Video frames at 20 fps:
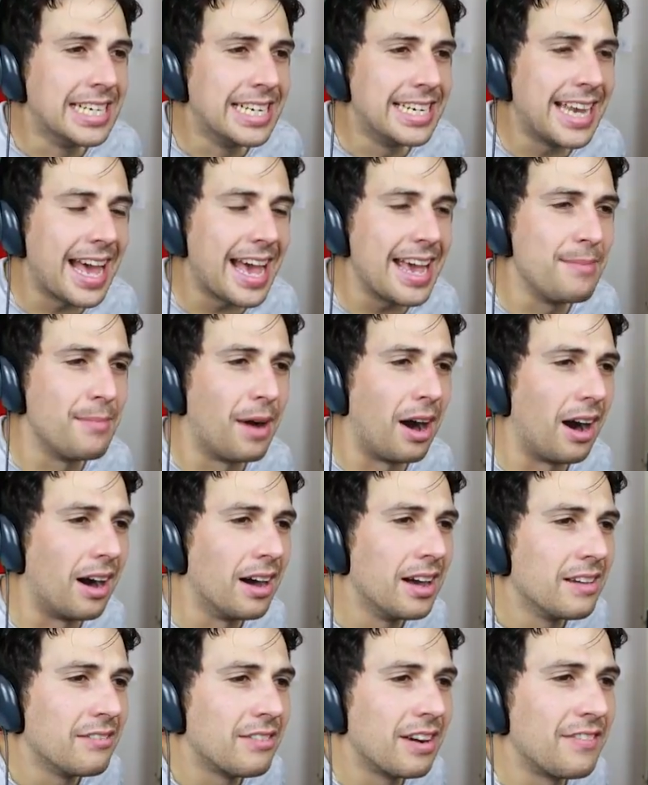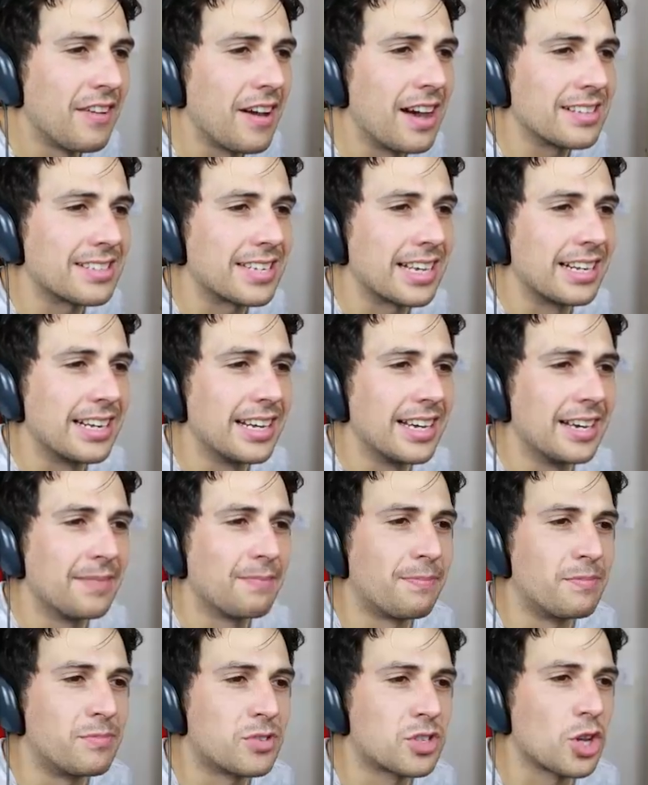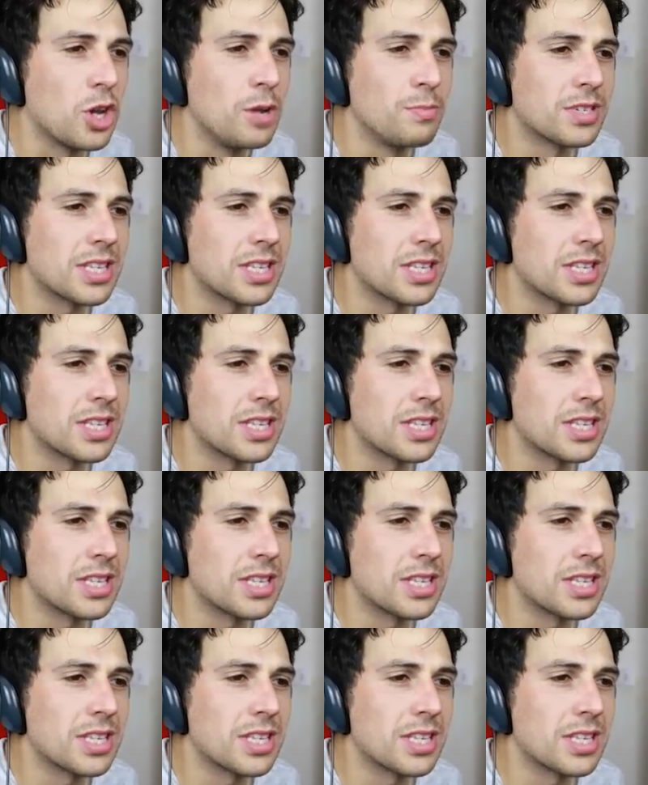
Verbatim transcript: Neymar reversing the scoop